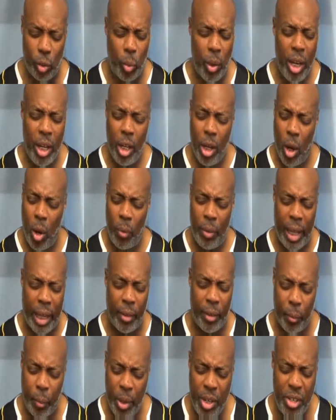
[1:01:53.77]
we know that
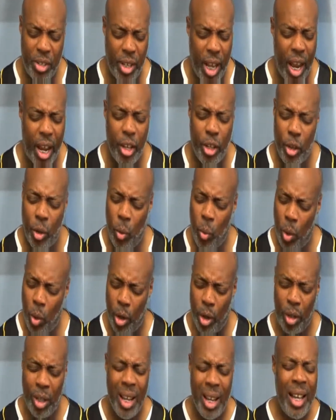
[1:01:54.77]
if we stay in your
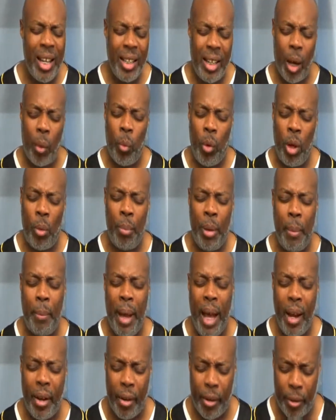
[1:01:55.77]
word, that we'll be
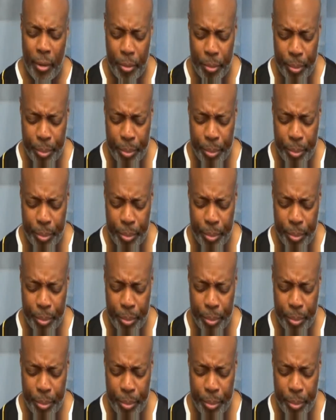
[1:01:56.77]
better.